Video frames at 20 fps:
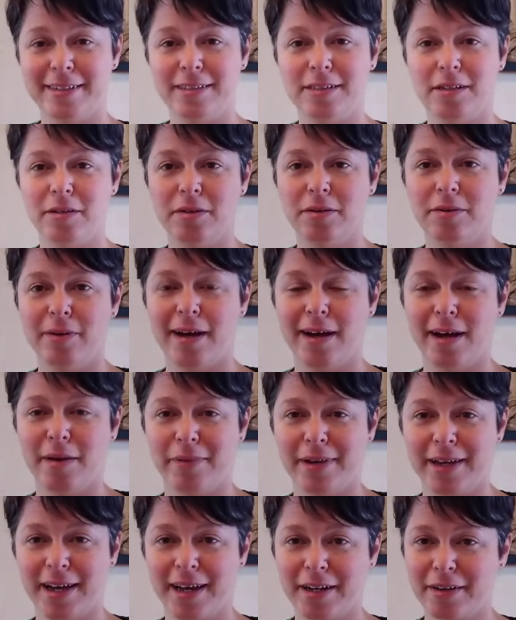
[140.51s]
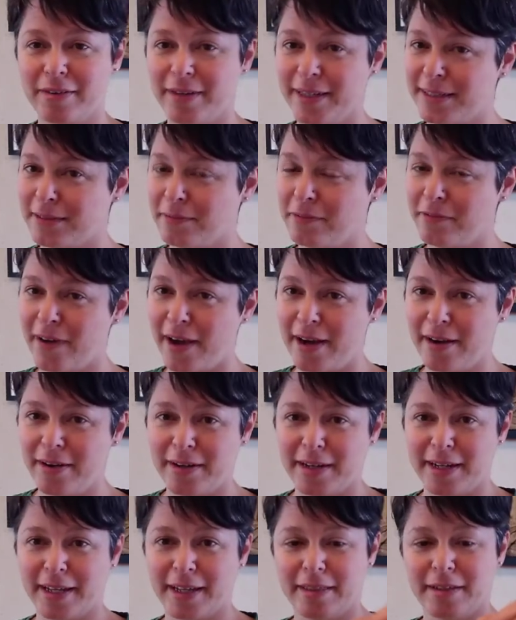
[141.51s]
So we got to create some fire
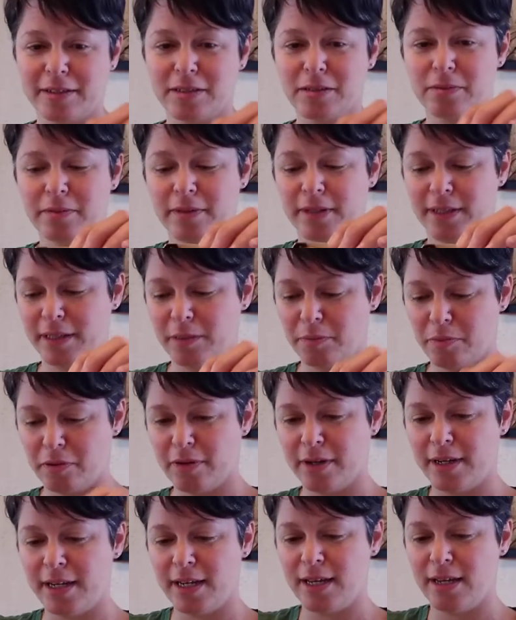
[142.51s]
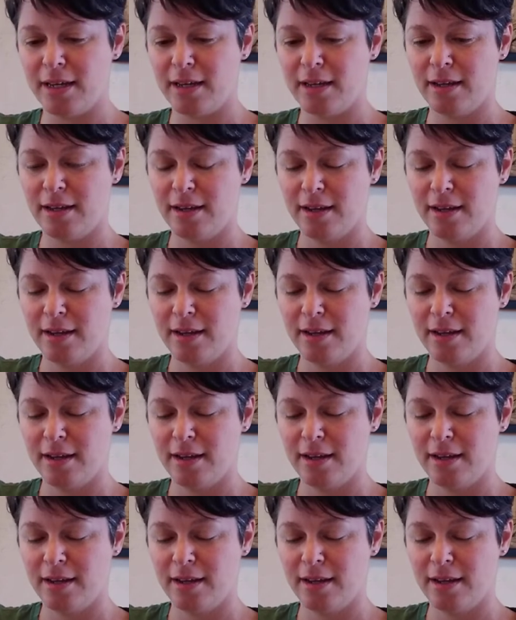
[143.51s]
to get this really pretty